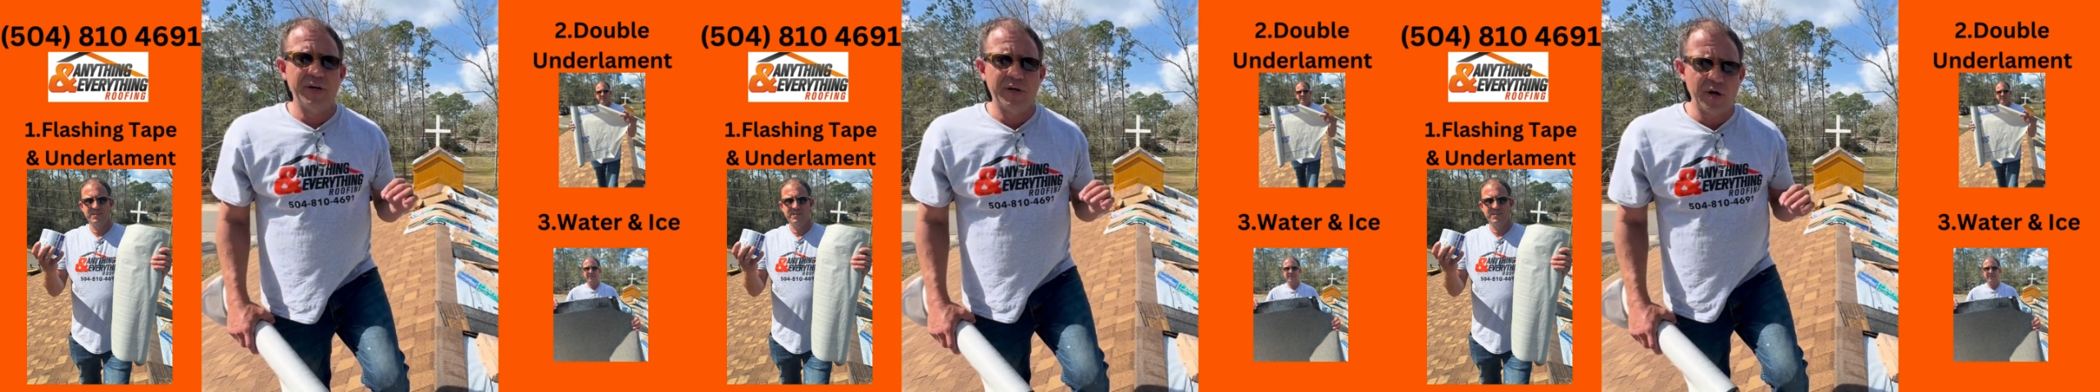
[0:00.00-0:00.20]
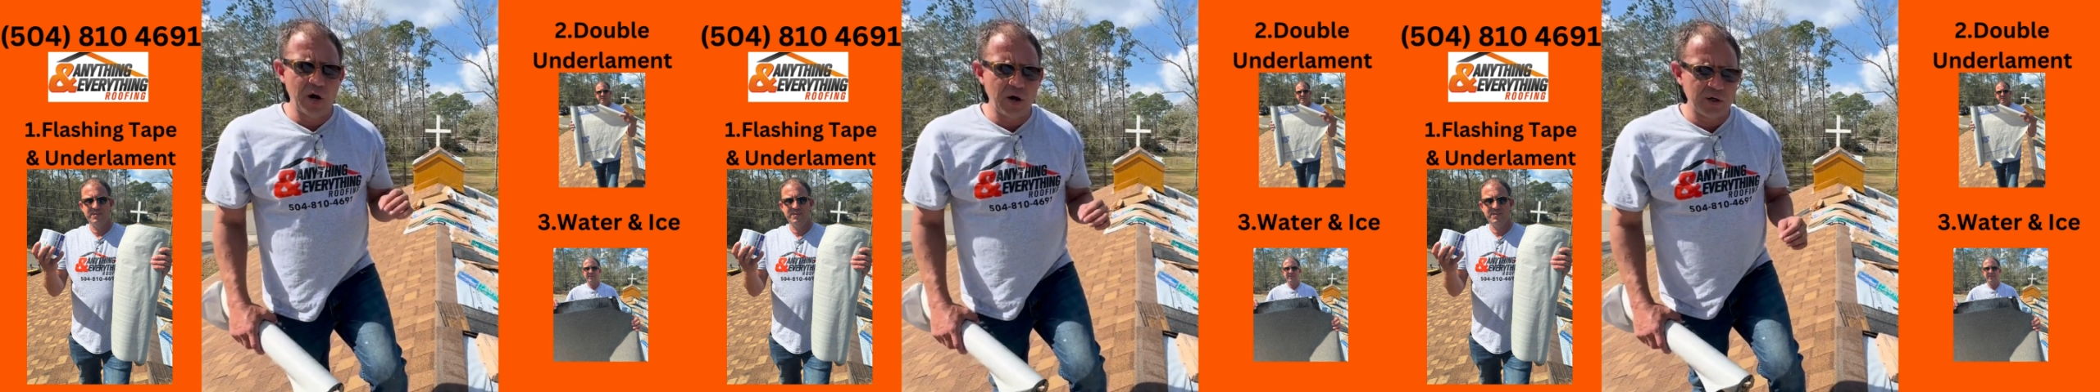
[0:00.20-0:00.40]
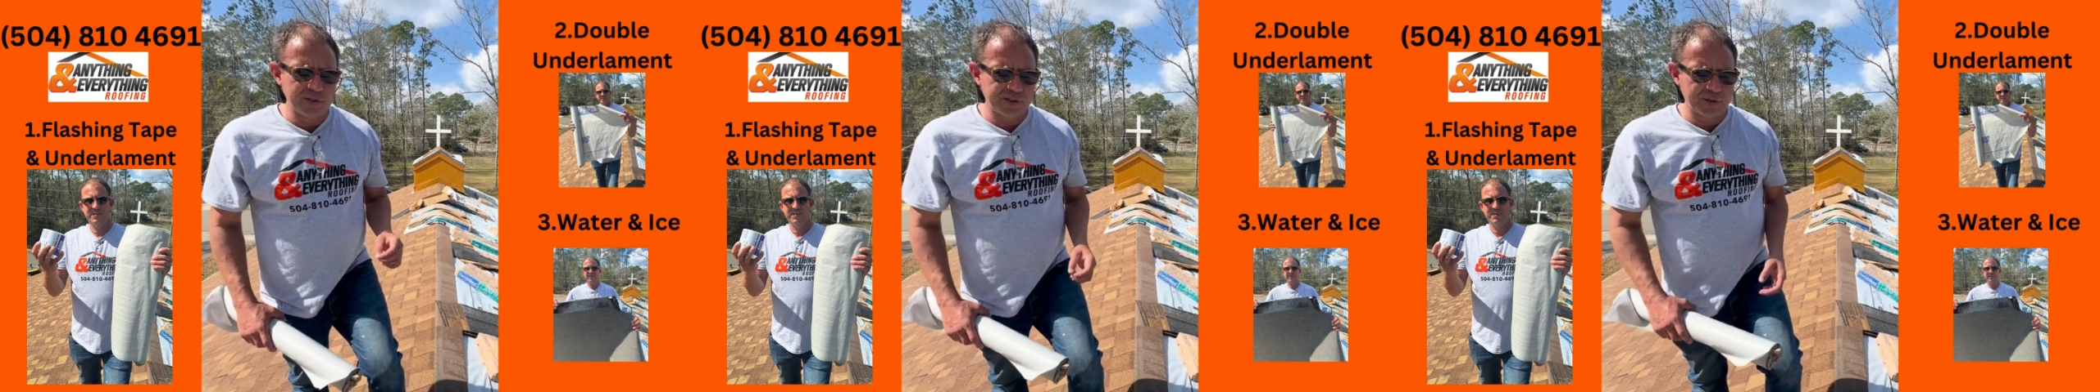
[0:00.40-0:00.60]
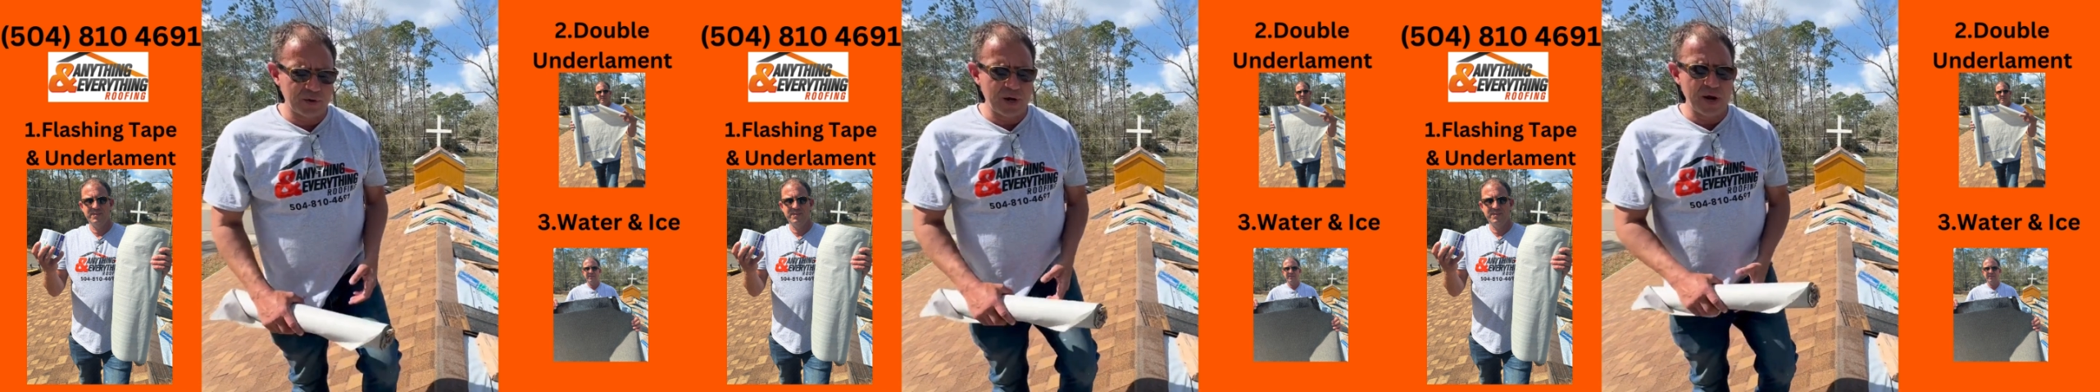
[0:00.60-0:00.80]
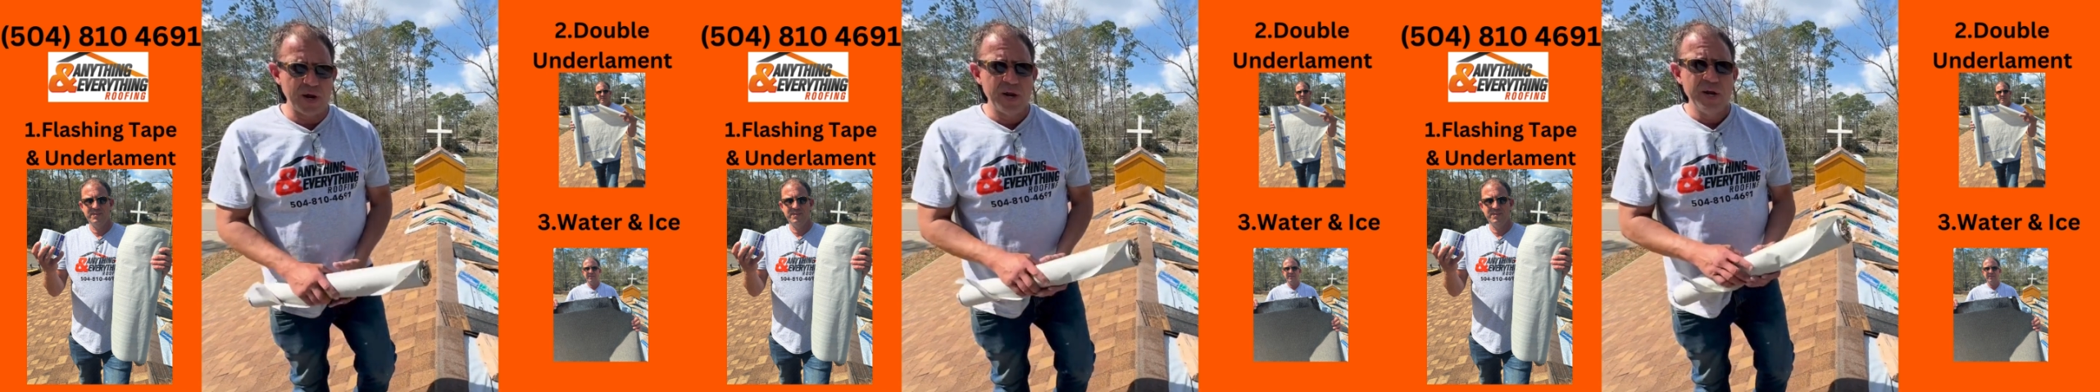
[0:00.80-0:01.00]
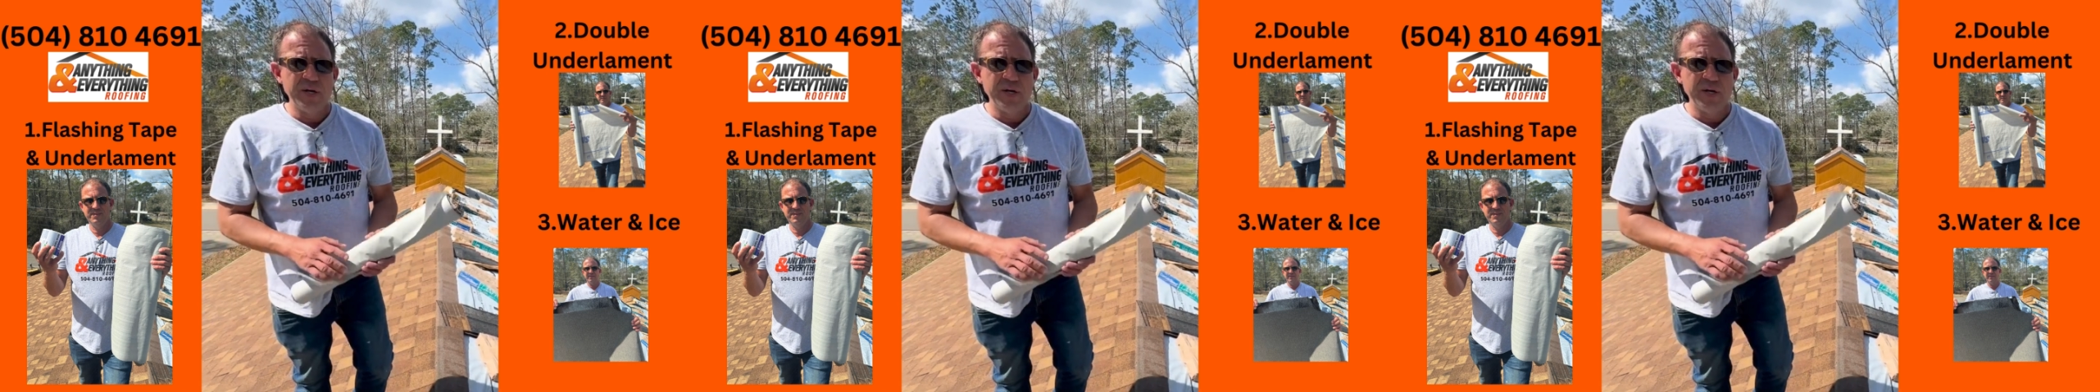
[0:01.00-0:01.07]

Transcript: costs are at.